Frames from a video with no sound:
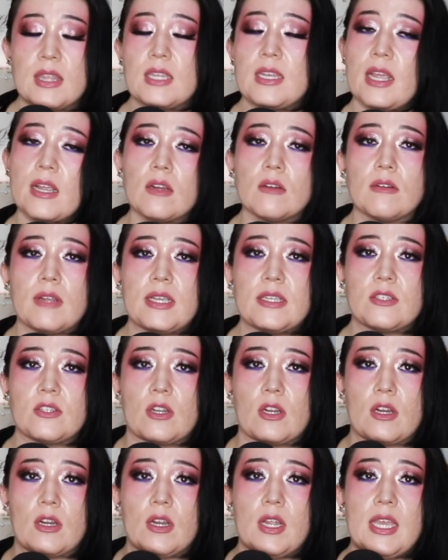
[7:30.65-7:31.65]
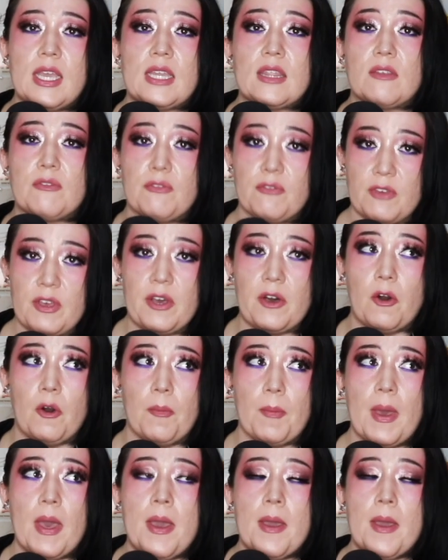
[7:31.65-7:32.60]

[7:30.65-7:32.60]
The narrator in the film